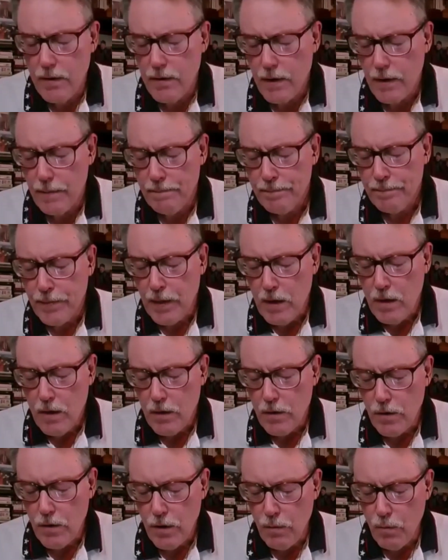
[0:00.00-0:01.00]
uh,
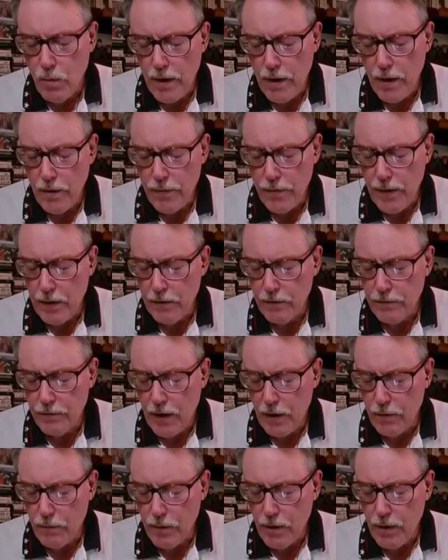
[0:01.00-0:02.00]
Colonel, one of the things
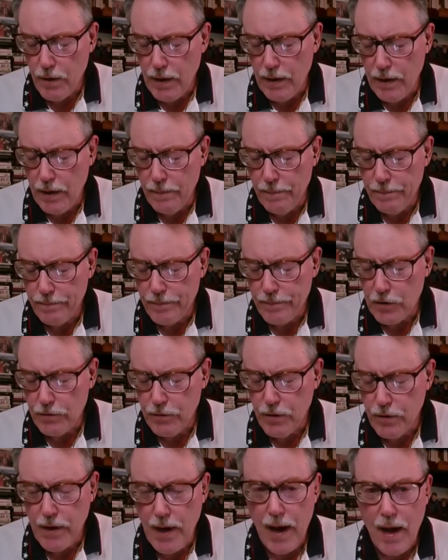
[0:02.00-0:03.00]
that really
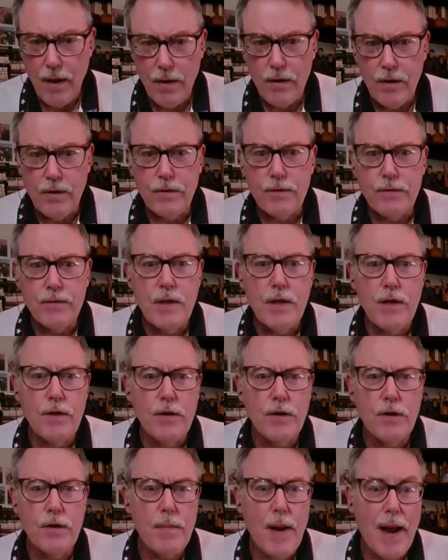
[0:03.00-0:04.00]
stood out is in
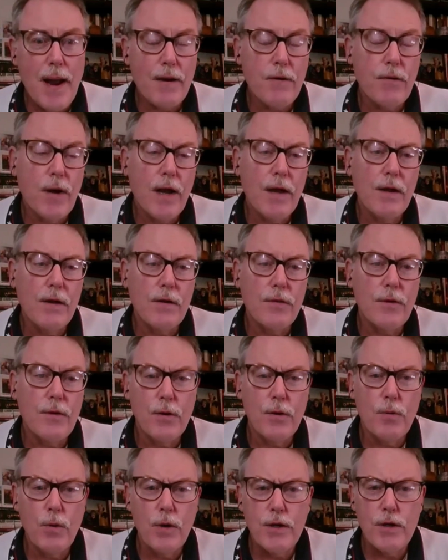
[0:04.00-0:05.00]
your background,
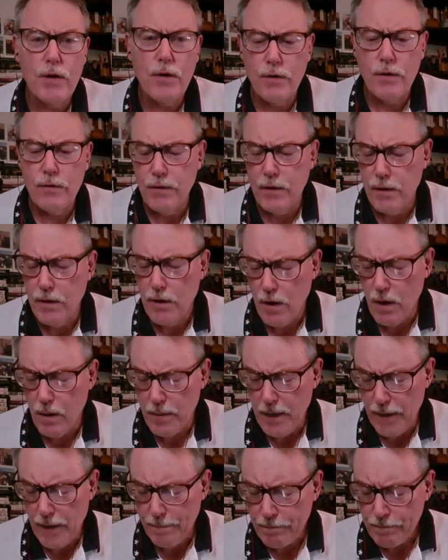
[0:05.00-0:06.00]
31 years in the
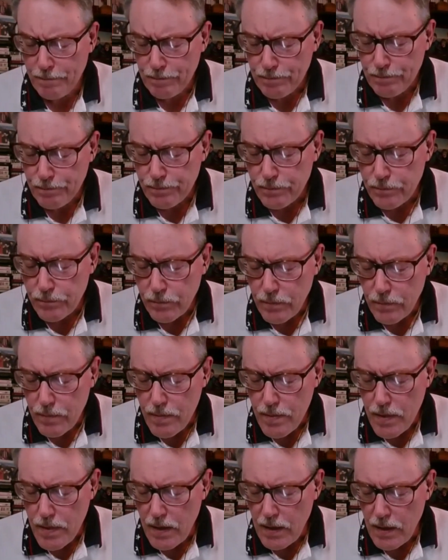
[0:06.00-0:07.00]
Army,
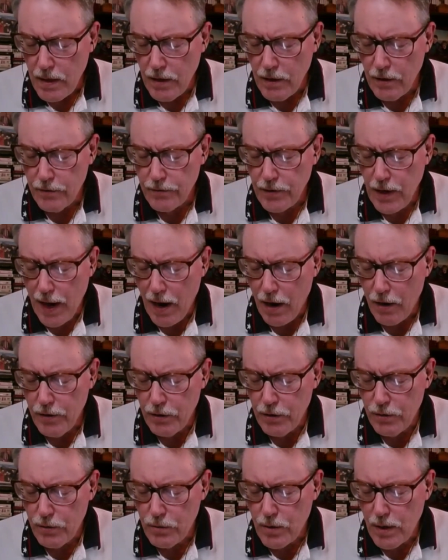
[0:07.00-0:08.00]
is how
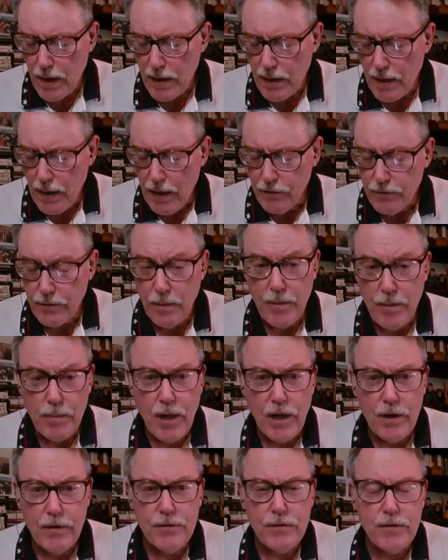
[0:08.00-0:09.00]
you uh, some of the
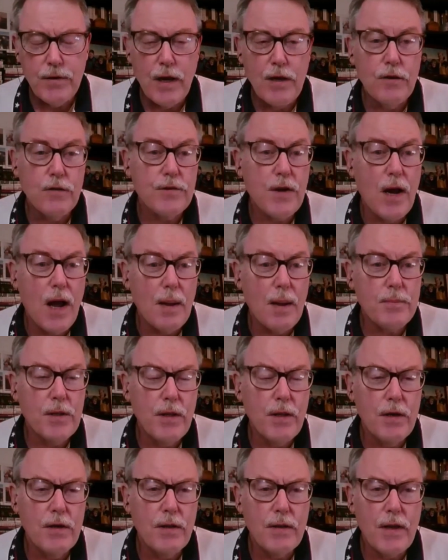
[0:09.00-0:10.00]
places that you stopped and
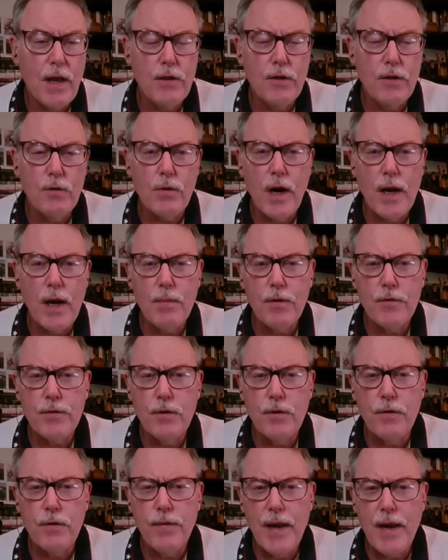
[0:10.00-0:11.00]
then that you were able
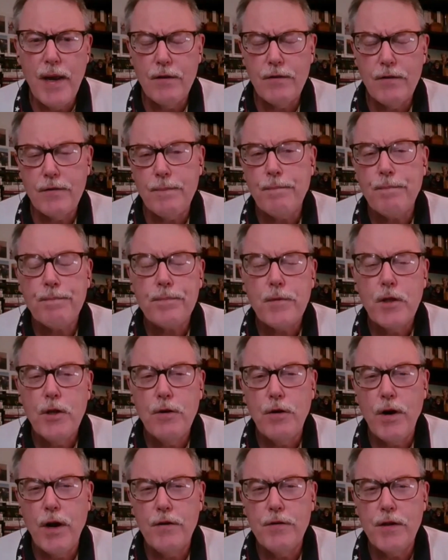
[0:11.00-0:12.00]
to advance
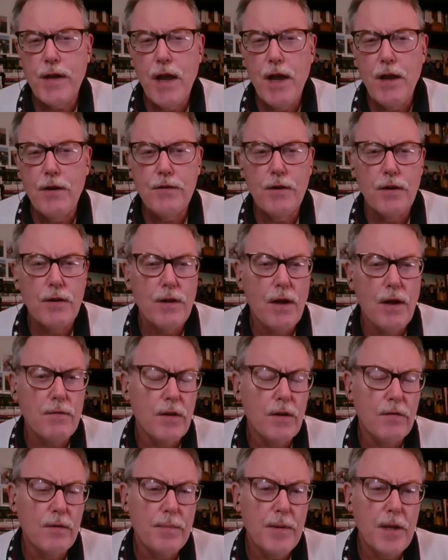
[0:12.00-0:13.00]
your education, the
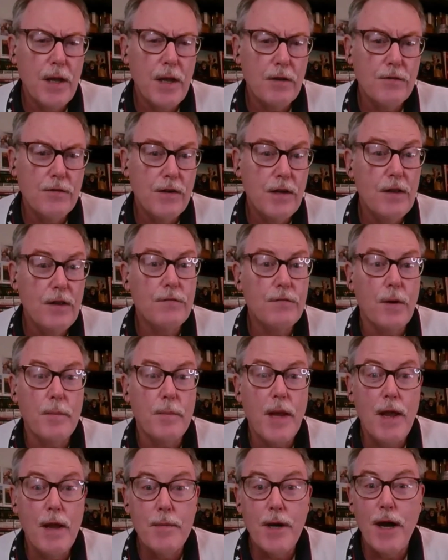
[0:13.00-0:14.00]
level of the PhD from
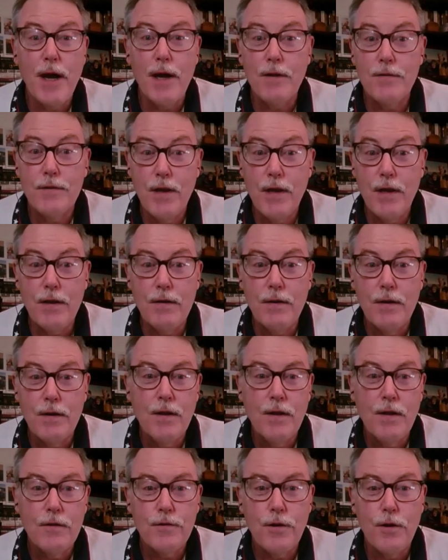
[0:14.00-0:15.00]
MIT,
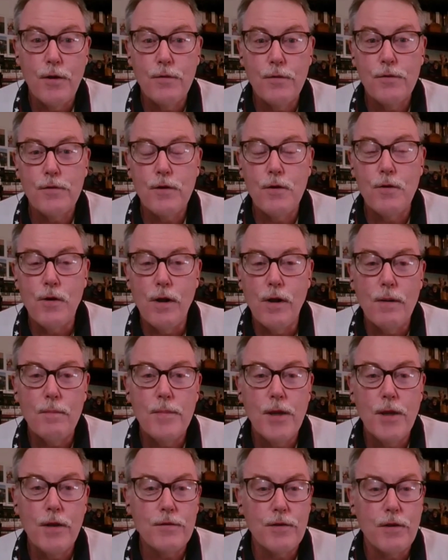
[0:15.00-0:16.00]
Sloan School of
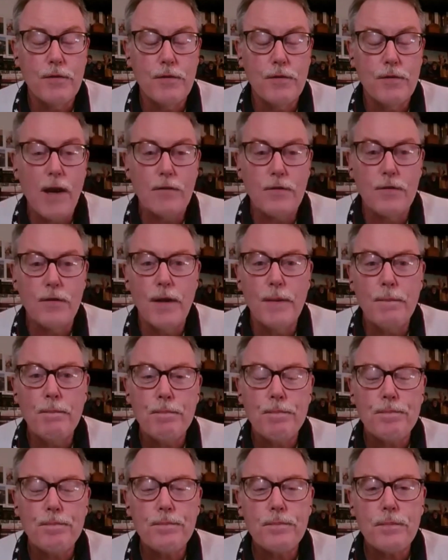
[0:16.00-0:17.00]
Business, actually.
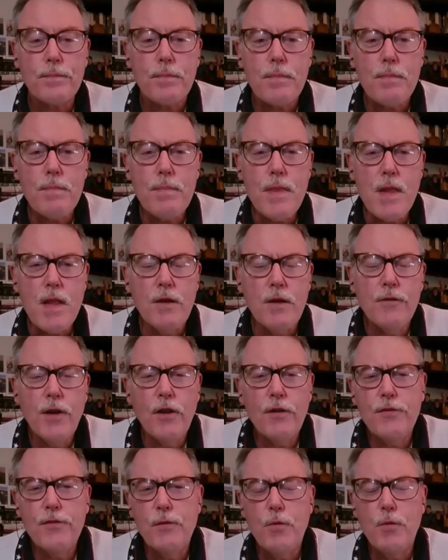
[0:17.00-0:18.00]
Tell
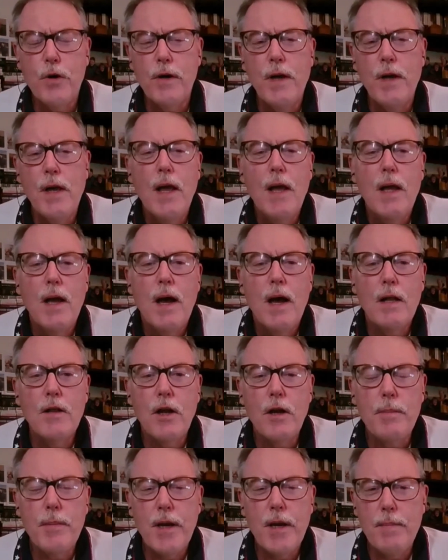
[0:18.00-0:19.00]
us, Wood, a
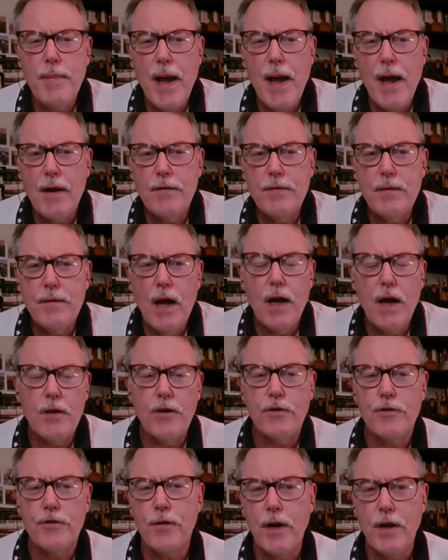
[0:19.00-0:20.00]
little bit about uh,
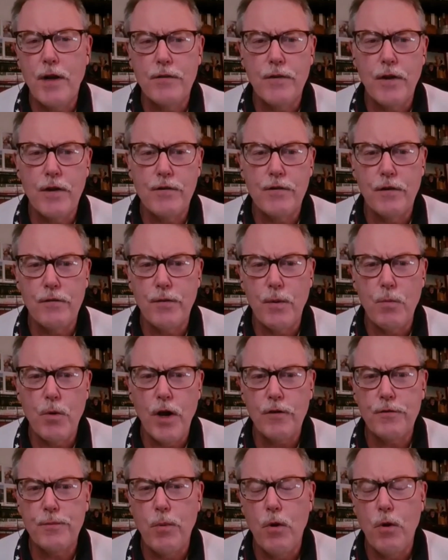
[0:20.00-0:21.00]
your transition from
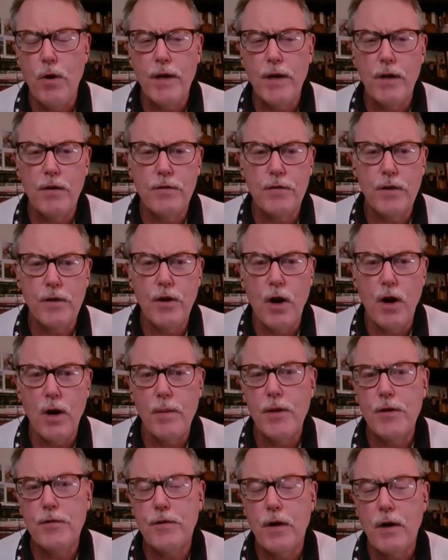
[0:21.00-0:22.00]
West Point into the
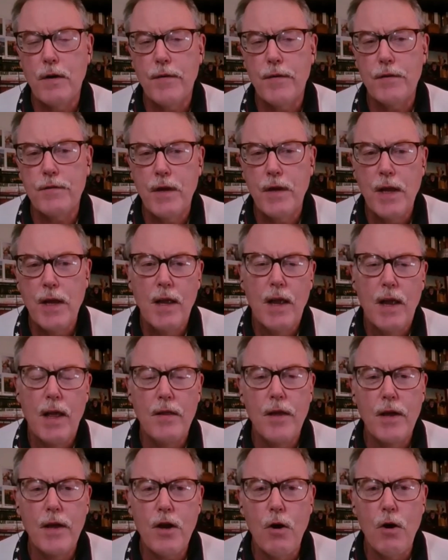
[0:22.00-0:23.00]
Army service and
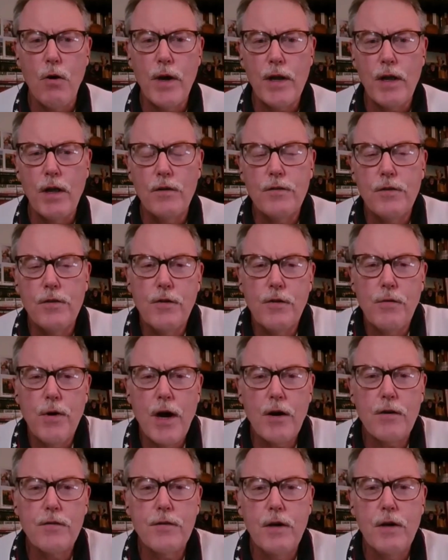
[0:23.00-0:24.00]
then going into the
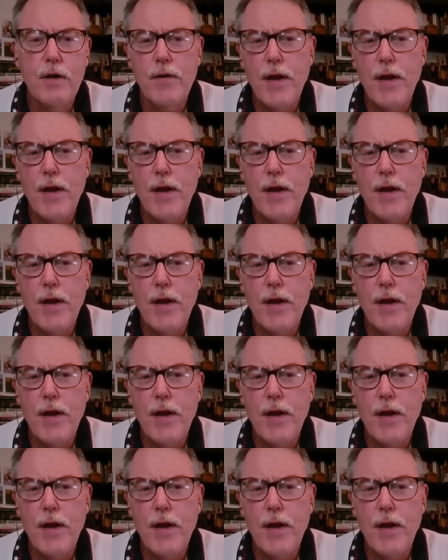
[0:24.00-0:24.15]
direction of